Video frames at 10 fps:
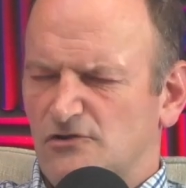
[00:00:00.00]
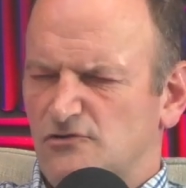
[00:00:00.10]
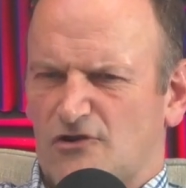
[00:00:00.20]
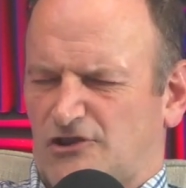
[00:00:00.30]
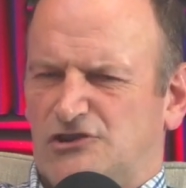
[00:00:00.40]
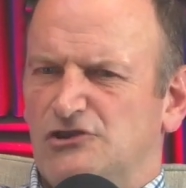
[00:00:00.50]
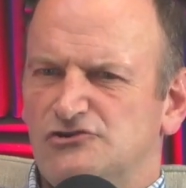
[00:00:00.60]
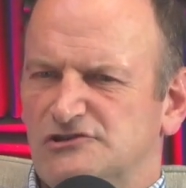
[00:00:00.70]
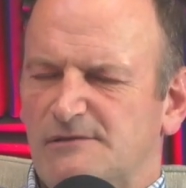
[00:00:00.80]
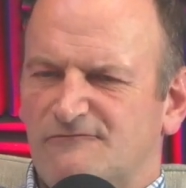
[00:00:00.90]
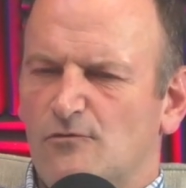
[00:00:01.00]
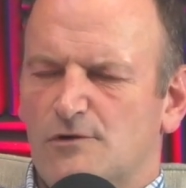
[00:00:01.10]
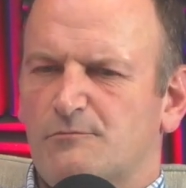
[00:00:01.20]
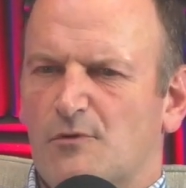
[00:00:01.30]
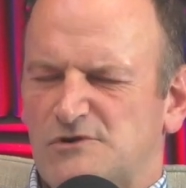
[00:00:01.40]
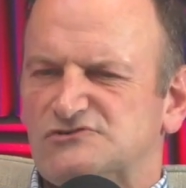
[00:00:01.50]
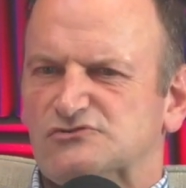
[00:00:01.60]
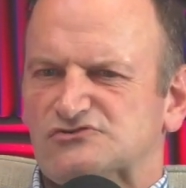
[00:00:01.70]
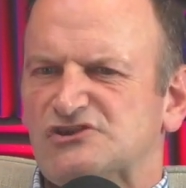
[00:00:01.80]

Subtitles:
Not a huge leap forward, but we saw